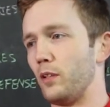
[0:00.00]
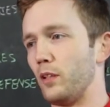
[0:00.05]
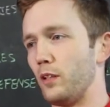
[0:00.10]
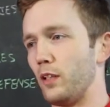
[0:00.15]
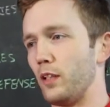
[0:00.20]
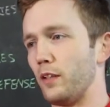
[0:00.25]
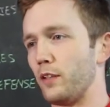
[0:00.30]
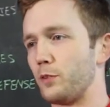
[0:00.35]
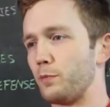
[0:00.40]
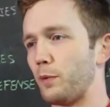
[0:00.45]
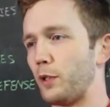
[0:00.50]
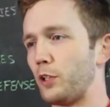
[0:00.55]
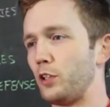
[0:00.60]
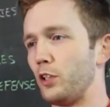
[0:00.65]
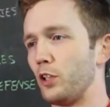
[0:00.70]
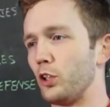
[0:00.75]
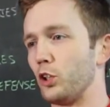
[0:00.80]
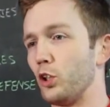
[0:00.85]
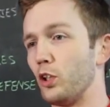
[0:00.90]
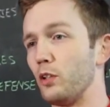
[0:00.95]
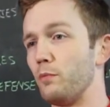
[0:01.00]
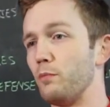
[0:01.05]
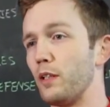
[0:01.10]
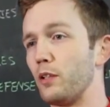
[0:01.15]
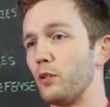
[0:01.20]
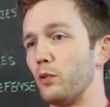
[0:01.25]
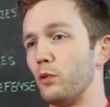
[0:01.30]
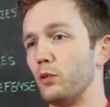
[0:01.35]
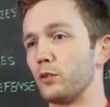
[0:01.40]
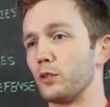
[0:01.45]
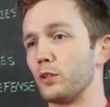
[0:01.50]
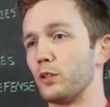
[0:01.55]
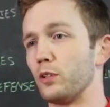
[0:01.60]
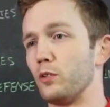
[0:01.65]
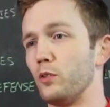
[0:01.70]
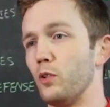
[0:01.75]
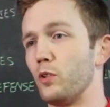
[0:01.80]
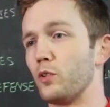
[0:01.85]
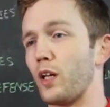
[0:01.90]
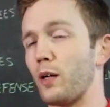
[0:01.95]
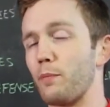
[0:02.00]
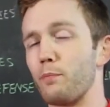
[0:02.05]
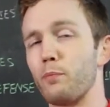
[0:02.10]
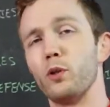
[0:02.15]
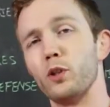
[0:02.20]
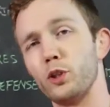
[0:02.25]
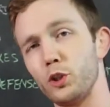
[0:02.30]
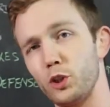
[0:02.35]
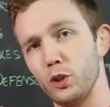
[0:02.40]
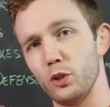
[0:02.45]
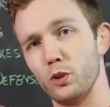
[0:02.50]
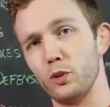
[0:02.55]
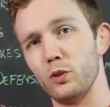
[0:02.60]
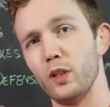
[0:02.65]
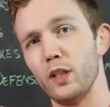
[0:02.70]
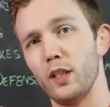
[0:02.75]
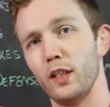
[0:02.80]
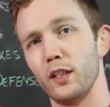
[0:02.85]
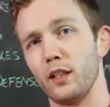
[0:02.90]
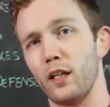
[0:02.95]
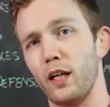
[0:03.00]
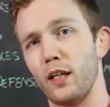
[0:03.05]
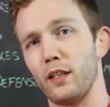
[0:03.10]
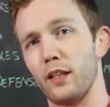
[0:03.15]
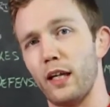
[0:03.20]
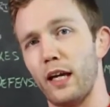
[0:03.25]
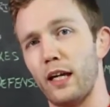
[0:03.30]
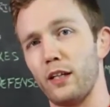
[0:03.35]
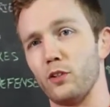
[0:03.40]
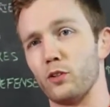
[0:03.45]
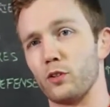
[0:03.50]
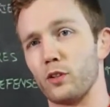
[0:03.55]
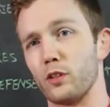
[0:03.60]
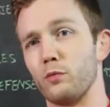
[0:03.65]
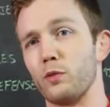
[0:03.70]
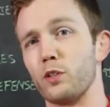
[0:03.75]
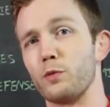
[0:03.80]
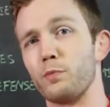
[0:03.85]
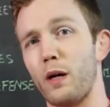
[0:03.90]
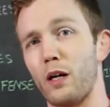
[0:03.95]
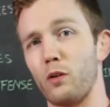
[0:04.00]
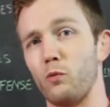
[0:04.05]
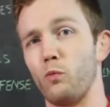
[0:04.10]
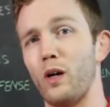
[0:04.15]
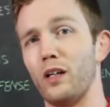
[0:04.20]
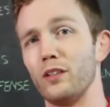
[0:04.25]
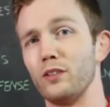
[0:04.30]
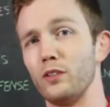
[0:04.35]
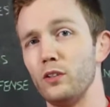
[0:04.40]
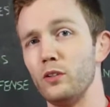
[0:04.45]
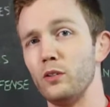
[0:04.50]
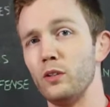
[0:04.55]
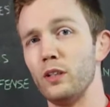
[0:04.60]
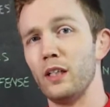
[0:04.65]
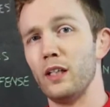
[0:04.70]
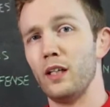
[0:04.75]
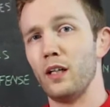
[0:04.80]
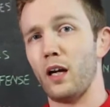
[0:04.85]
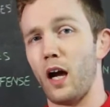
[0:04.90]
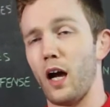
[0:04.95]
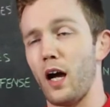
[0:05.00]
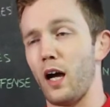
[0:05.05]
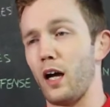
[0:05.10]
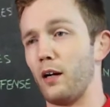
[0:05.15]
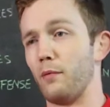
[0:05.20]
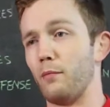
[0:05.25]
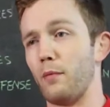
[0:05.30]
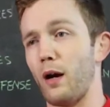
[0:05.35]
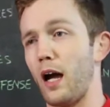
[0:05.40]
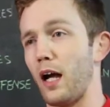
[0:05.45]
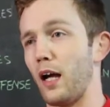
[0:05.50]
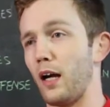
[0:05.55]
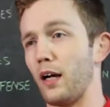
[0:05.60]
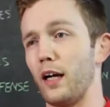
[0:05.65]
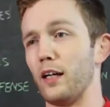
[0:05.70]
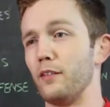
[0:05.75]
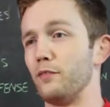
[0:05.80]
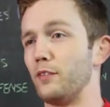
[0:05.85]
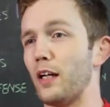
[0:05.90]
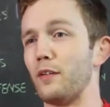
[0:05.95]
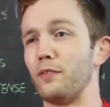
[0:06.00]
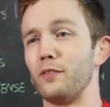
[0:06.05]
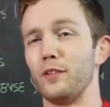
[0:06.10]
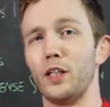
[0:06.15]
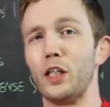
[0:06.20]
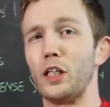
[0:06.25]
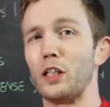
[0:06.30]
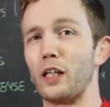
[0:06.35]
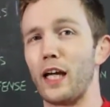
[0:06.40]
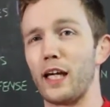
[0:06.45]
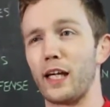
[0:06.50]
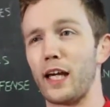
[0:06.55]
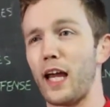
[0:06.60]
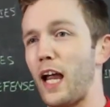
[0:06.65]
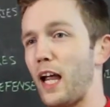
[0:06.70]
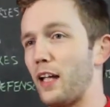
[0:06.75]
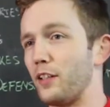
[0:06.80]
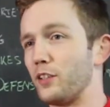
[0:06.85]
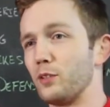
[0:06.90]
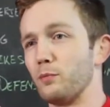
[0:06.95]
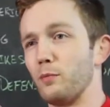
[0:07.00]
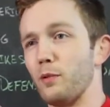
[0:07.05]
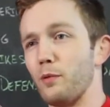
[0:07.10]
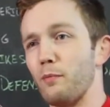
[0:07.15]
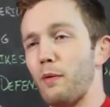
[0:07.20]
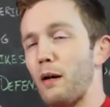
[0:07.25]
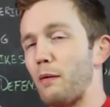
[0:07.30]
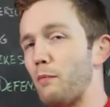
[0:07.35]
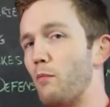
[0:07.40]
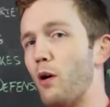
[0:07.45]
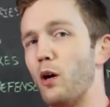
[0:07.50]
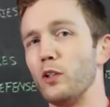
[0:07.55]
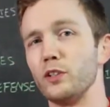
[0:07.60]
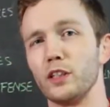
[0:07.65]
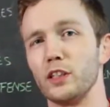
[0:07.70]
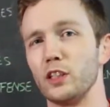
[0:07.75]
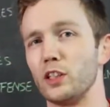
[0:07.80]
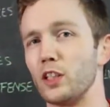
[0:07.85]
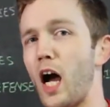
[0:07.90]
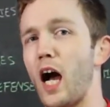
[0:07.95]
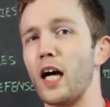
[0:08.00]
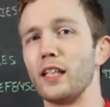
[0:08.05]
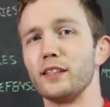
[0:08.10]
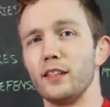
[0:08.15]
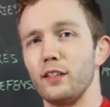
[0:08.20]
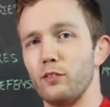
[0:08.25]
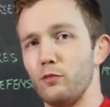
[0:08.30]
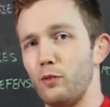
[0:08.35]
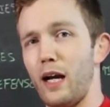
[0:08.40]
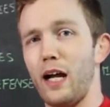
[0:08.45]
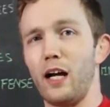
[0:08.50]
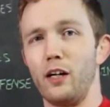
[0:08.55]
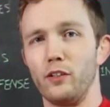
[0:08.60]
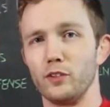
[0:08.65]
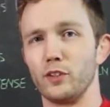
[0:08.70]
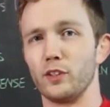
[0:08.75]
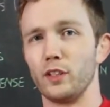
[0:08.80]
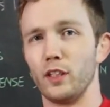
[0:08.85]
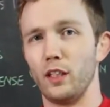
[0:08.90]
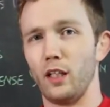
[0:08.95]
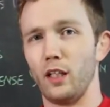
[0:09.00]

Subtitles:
Especially a good mid holder who knows how to push you and that you're gonna respond well to. I've definitely had some of my most exhausted rounds